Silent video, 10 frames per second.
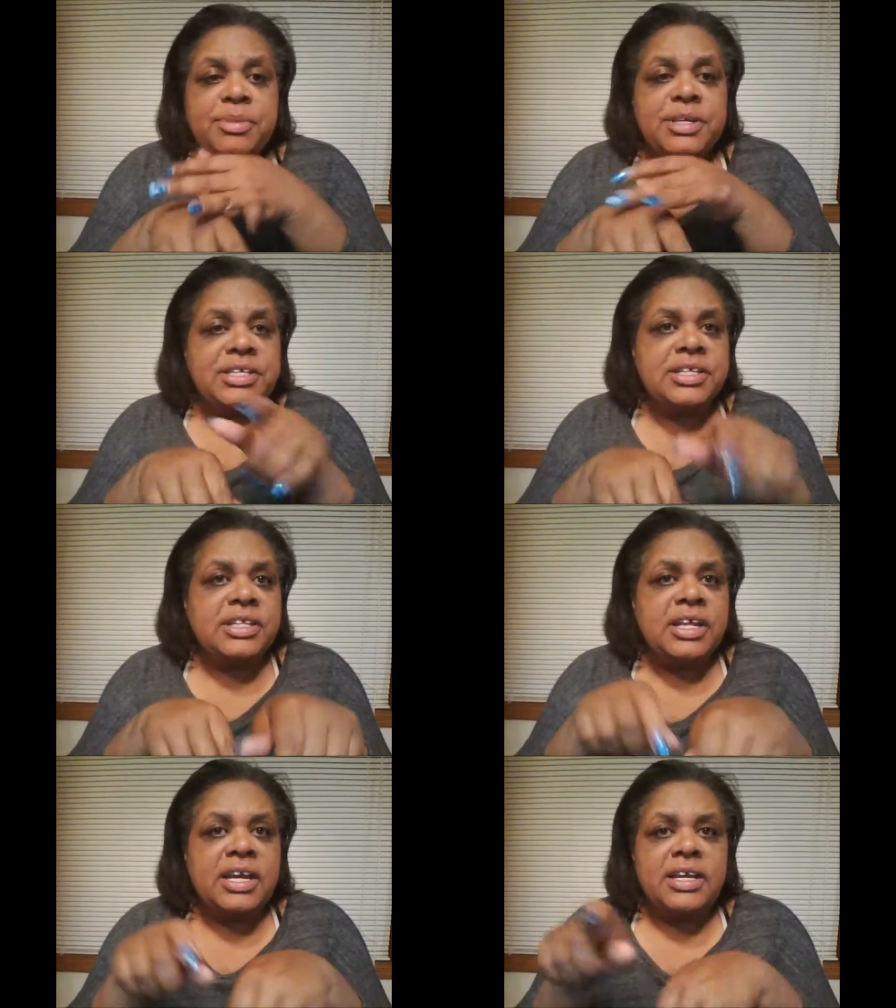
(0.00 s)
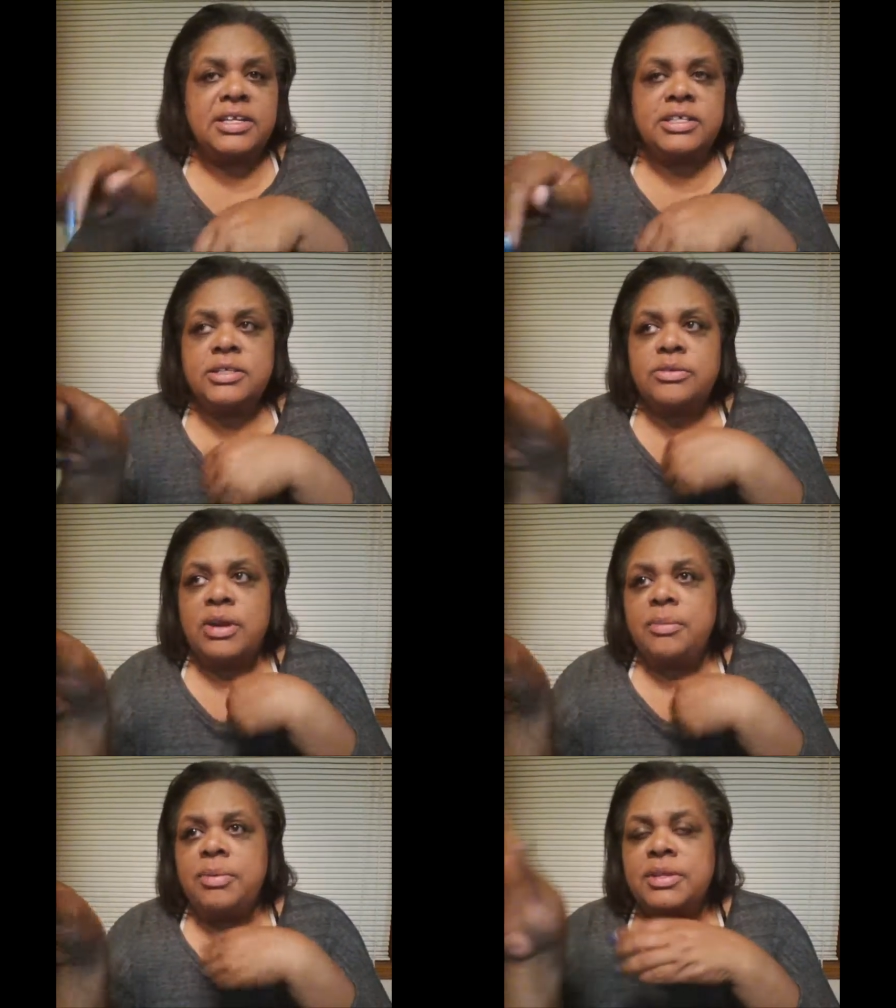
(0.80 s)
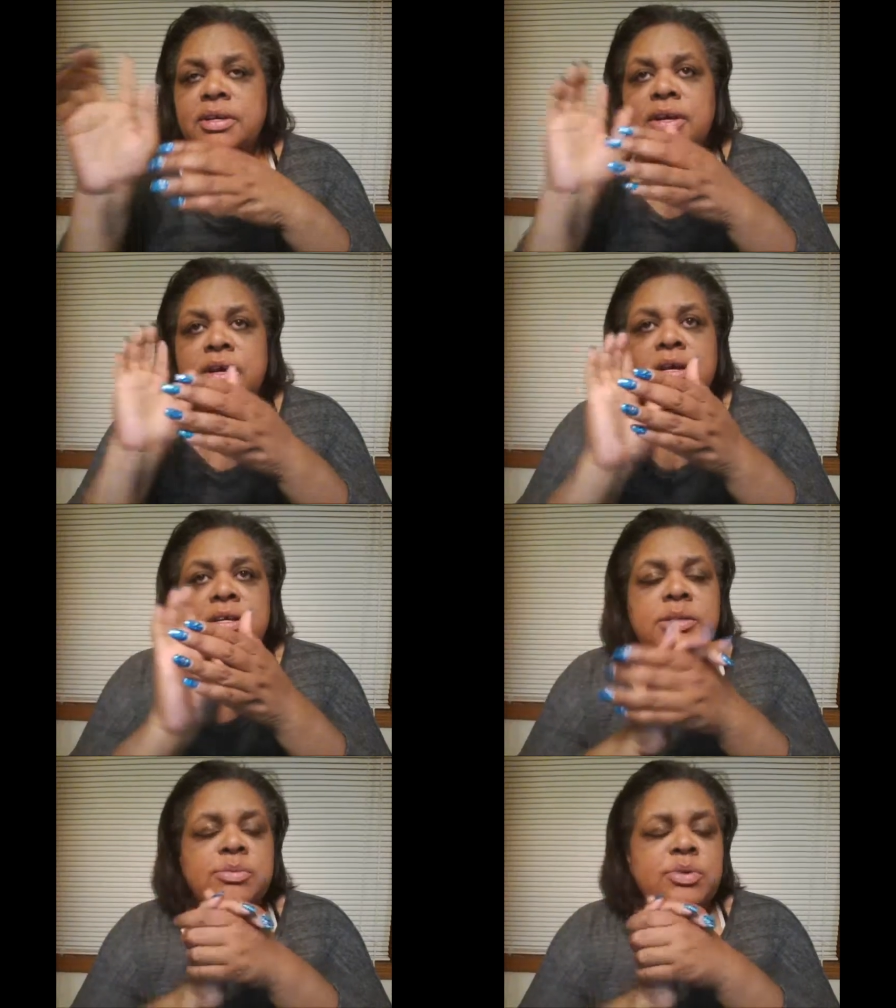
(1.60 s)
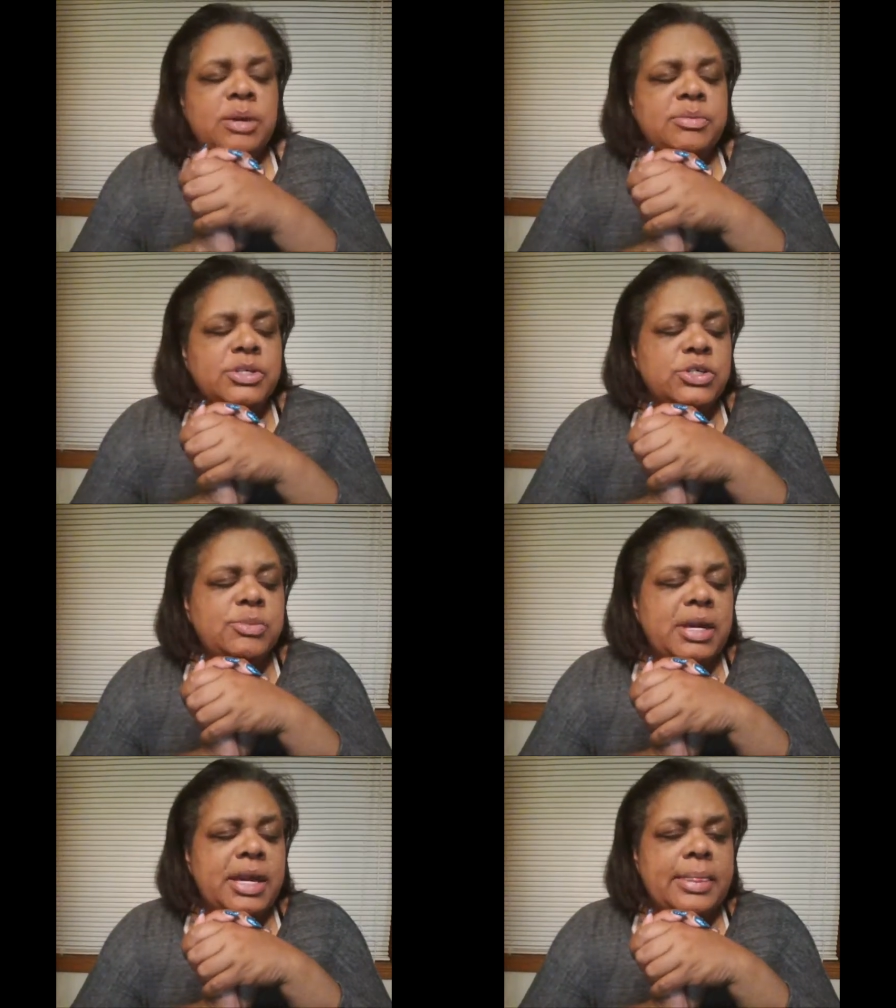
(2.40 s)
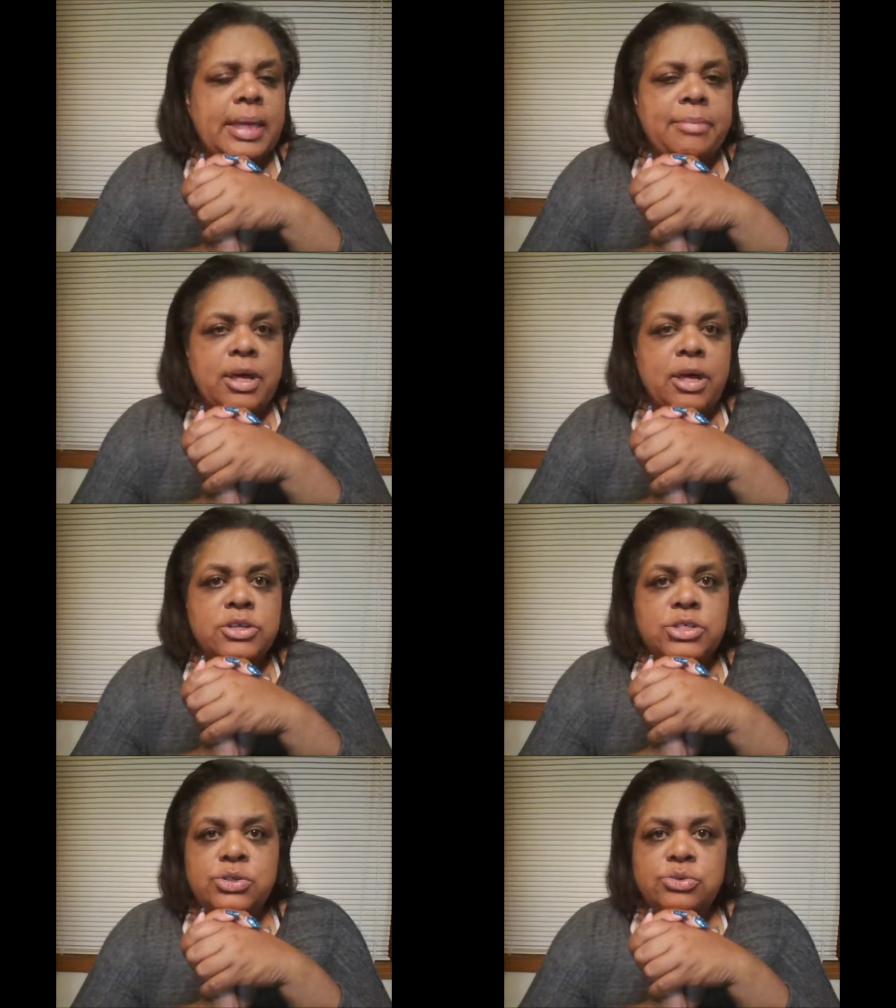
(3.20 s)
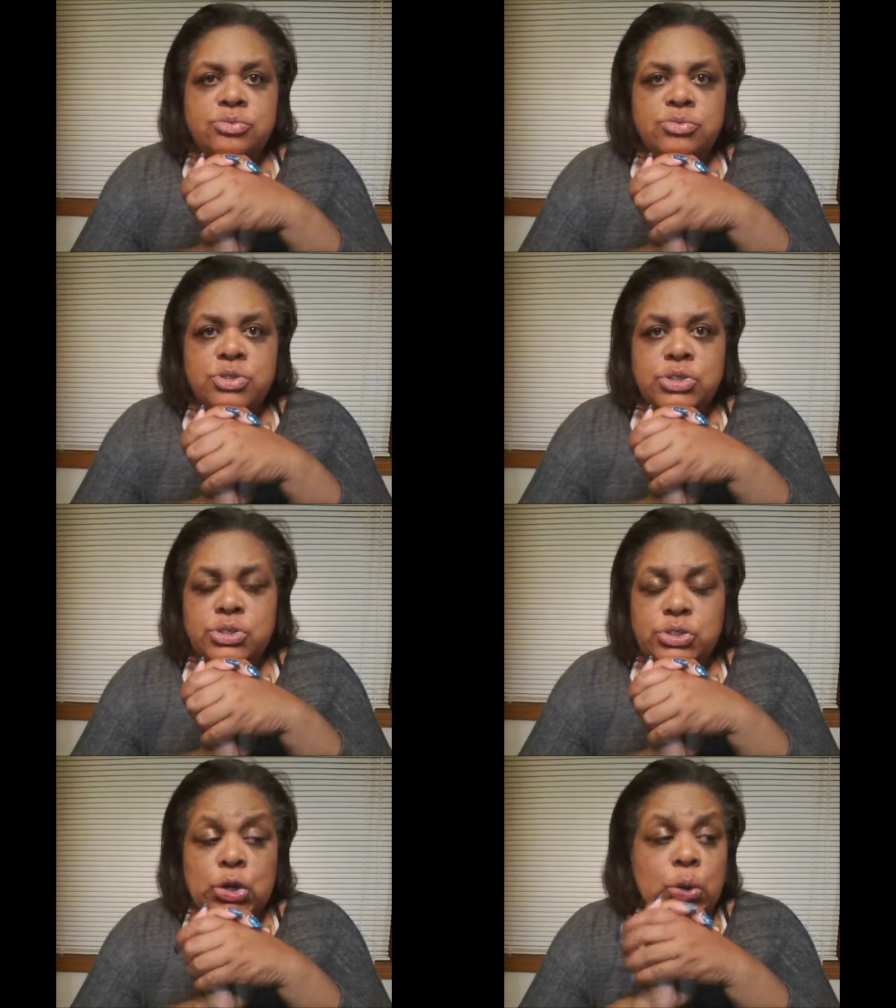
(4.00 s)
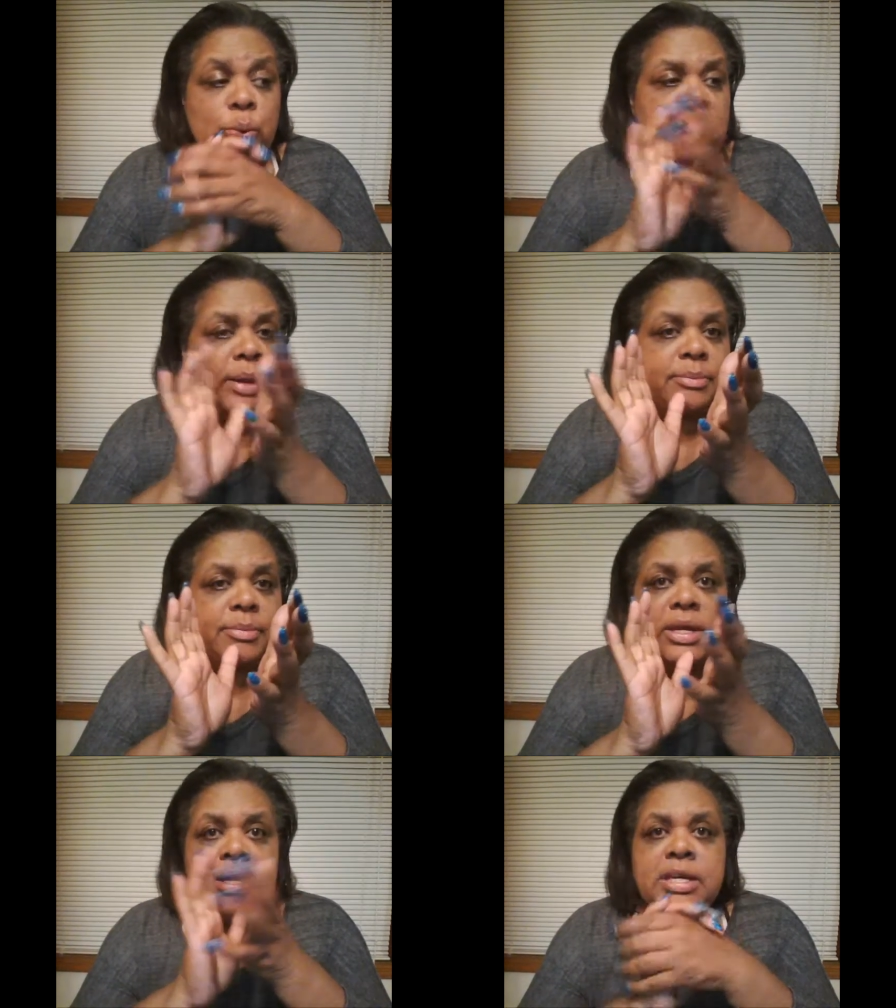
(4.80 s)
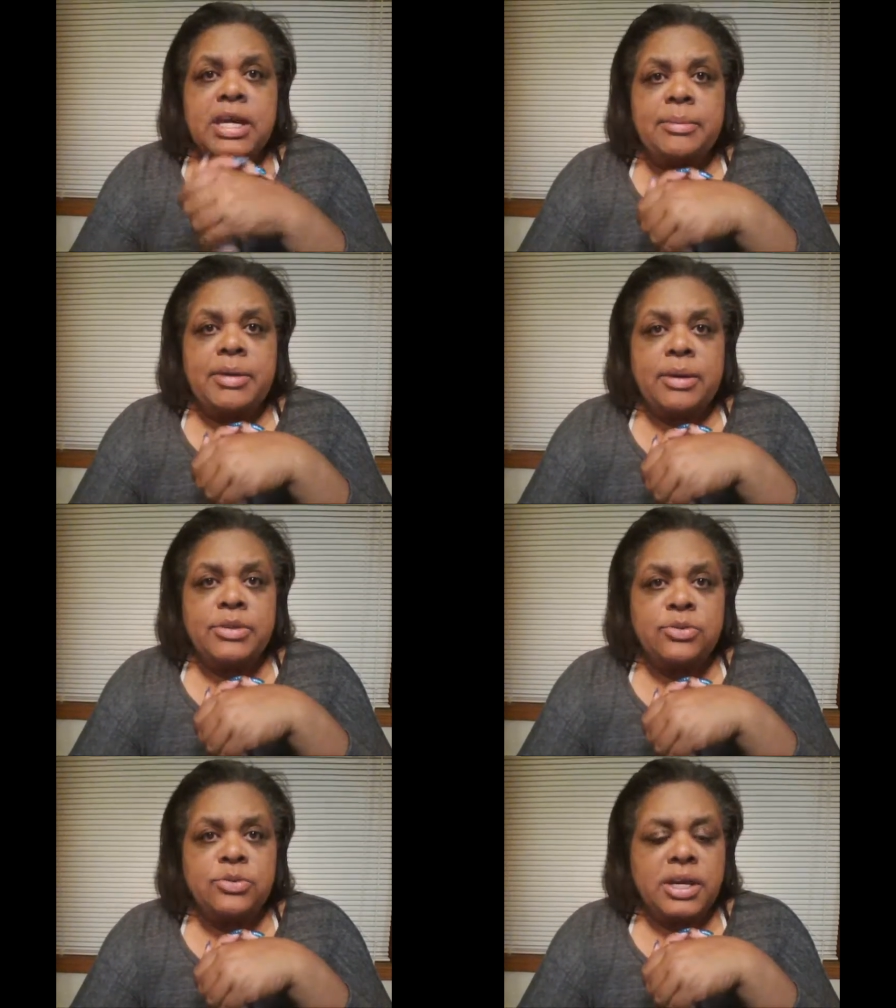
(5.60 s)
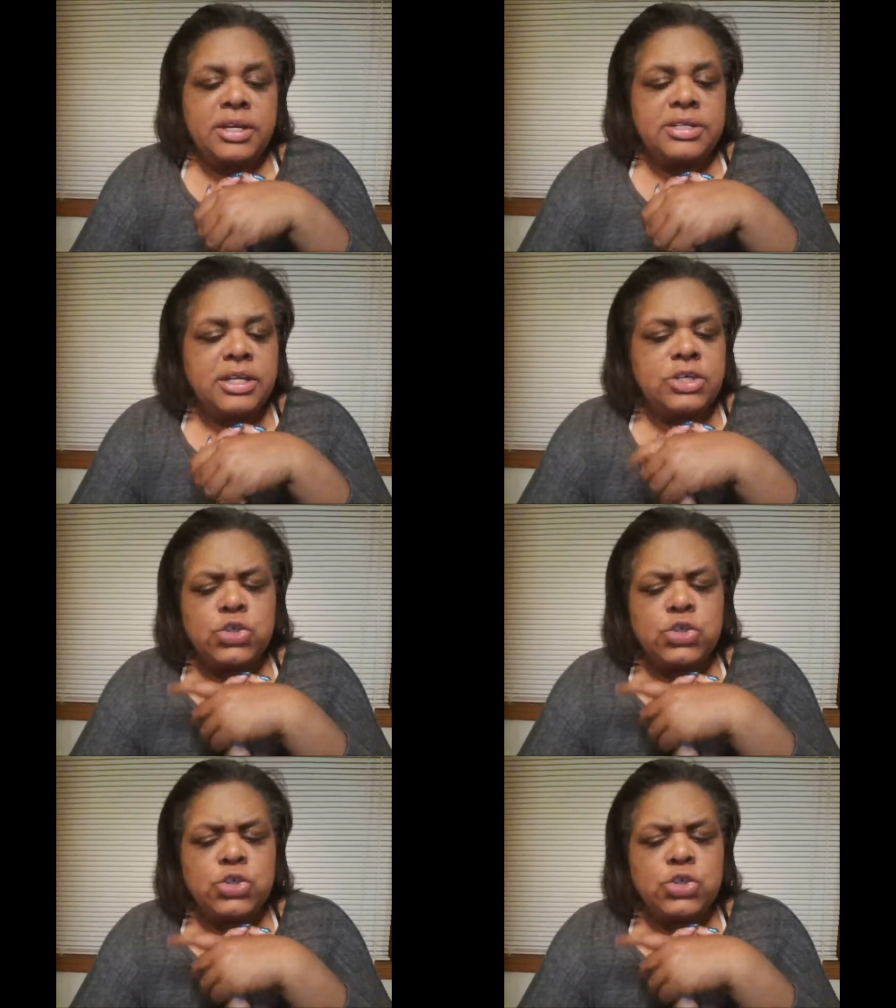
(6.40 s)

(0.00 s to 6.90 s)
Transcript: please hit the like, hit subscribe, hit the uh, subscribe, excuse me, and that bell so you can know when I'm coming out with new content.